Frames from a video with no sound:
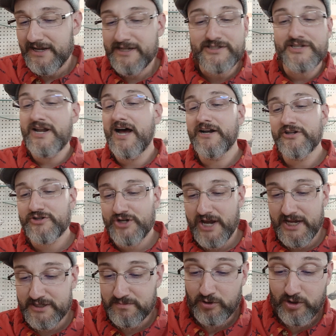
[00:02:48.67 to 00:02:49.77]
It's not a
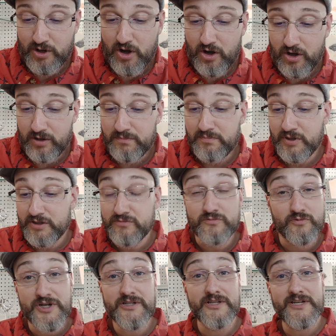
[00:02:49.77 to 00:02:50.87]
jasper at all, but
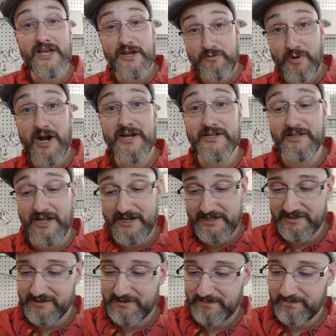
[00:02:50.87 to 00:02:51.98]
really a rhyolite,